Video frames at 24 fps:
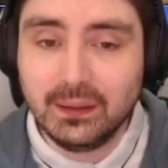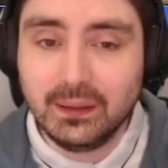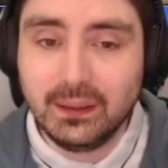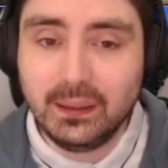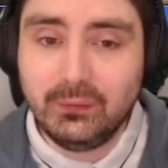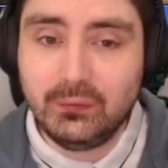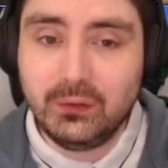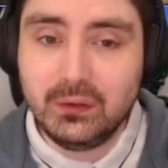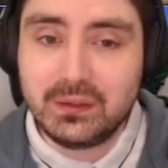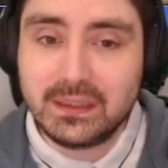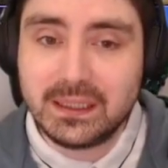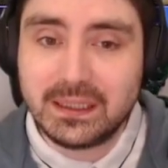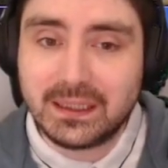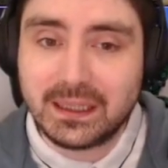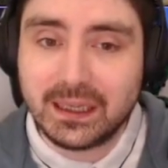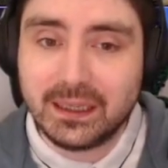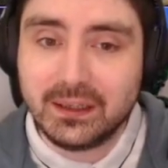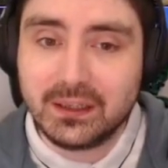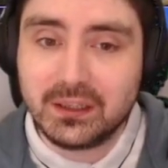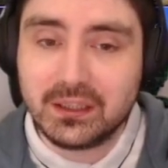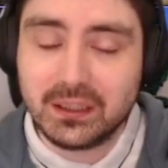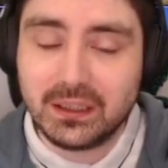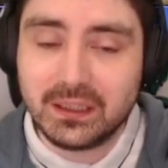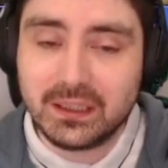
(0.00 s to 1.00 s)
If you did get
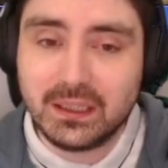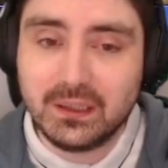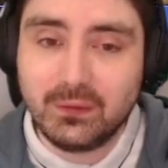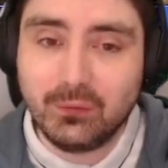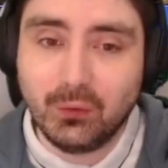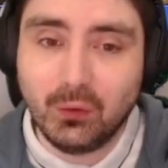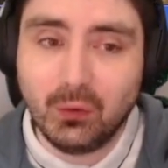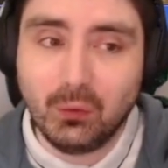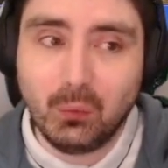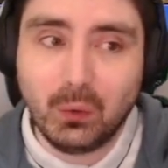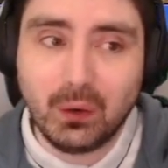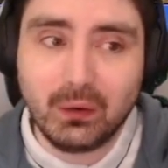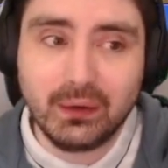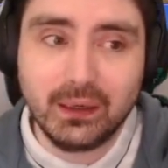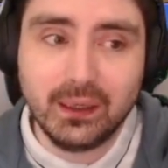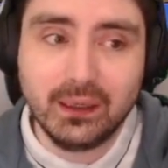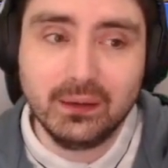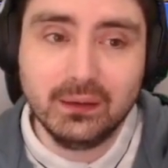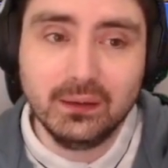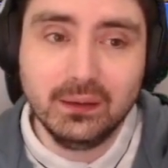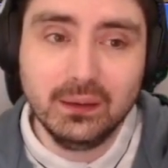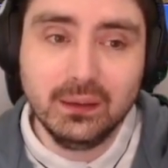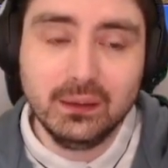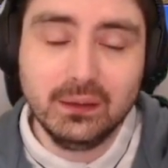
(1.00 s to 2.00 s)
an agility 4
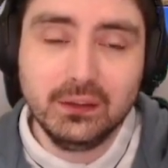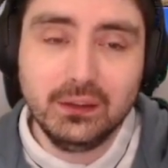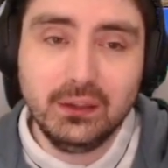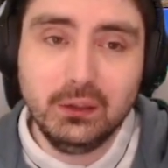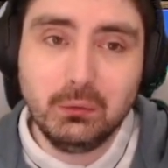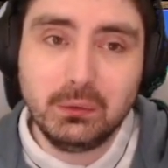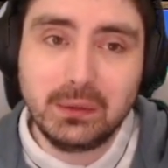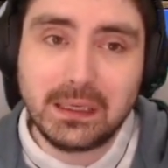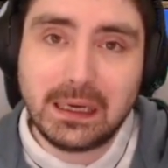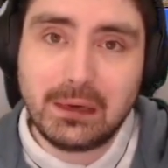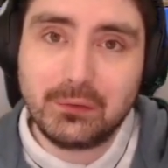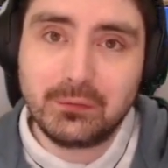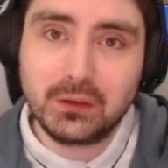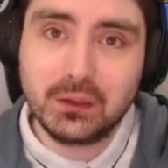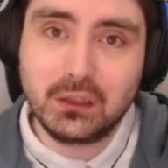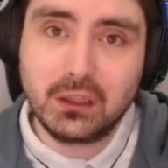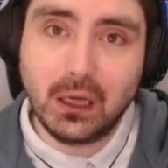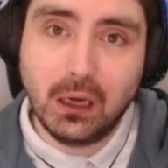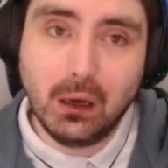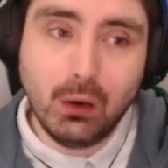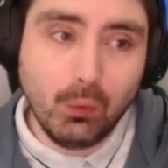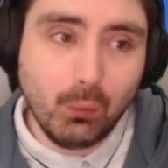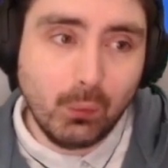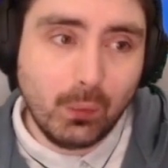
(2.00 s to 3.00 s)
warrior, you would have to
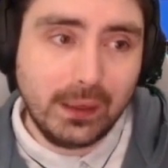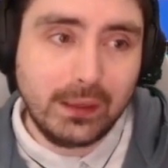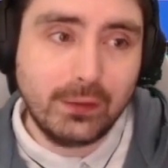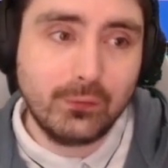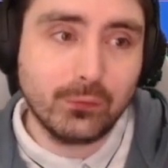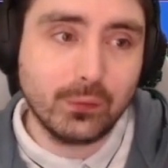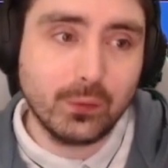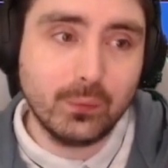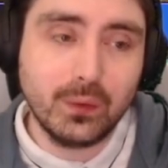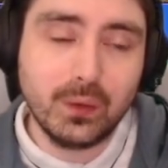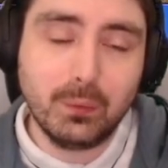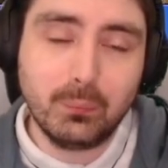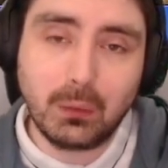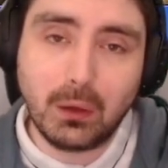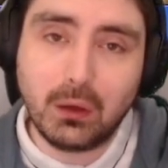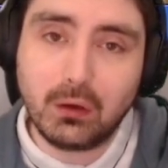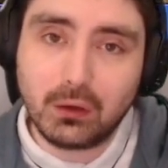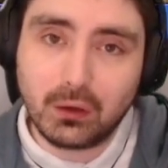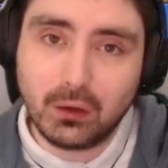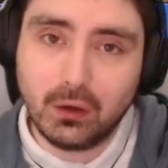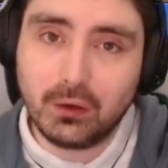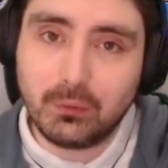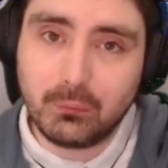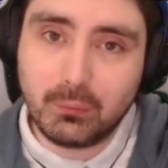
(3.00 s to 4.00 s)
go away from the
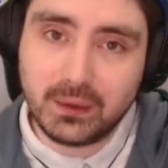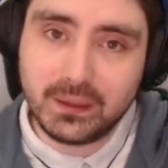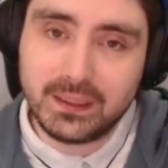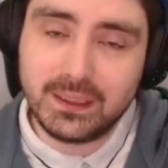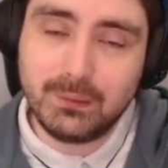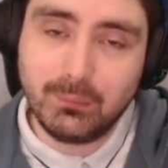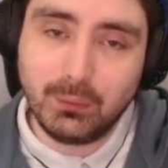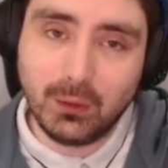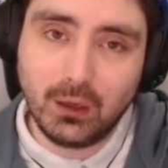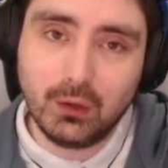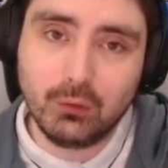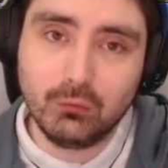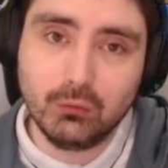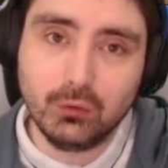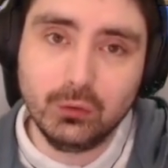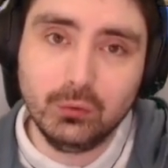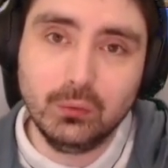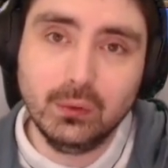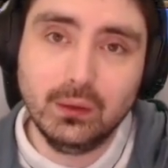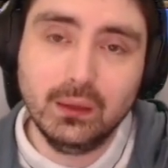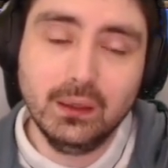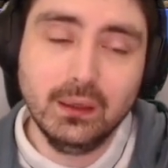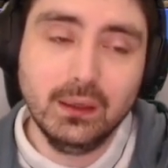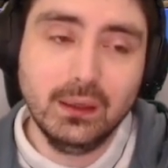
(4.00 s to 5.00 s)
block guard mighty blow
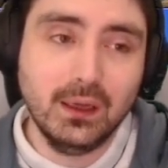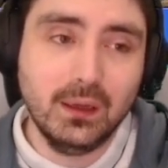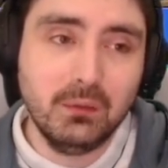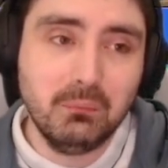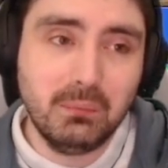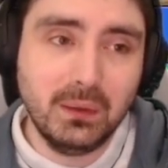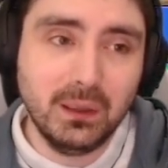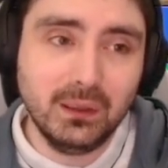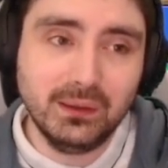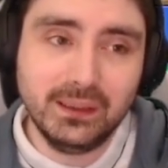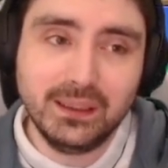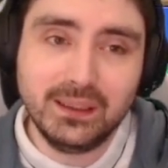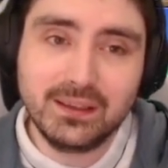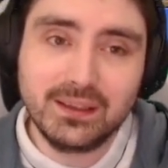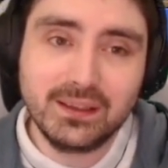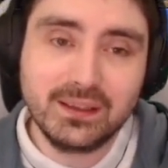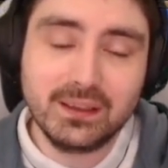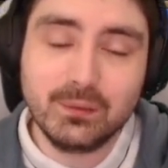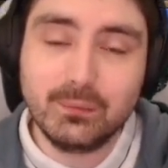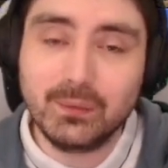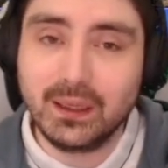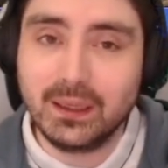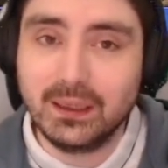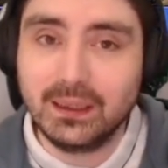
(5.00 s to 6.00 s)
route and build into
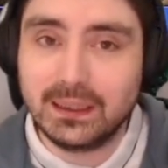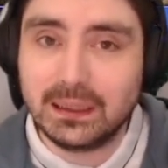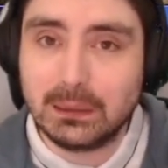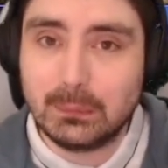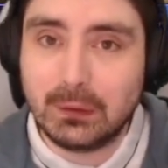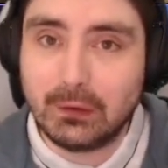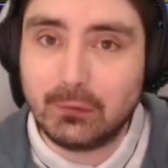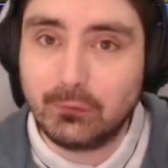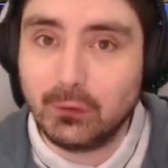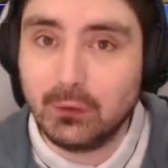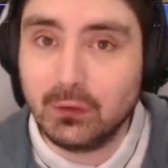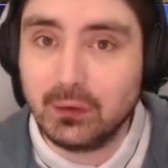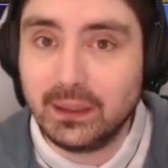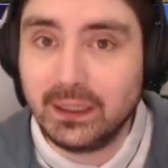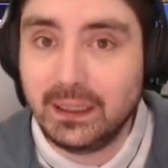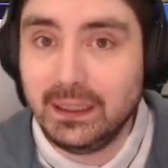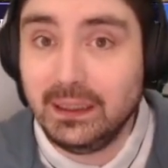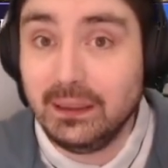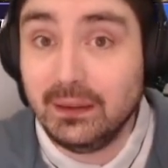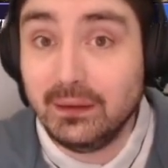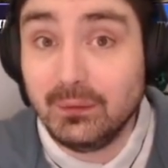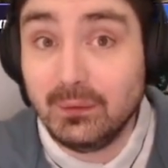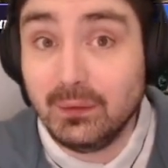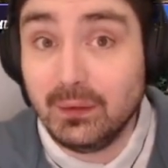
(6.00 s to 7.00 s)
something a little bit
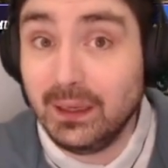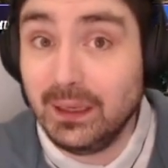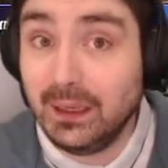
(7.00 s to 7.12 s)
funky.